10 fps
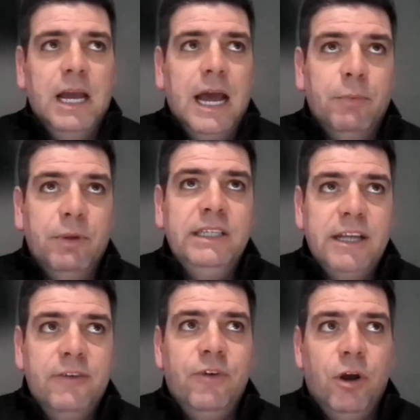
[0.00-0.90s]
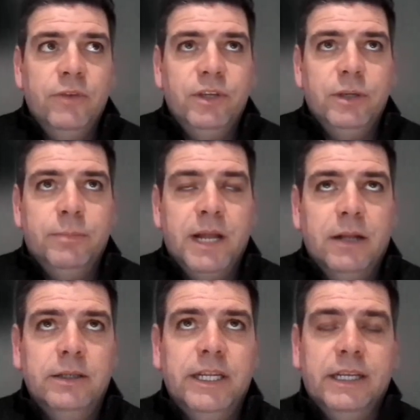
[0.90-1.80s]
And within that 5-year
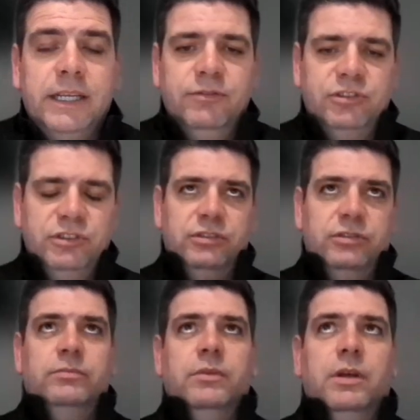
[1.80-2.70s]
plan, it gives us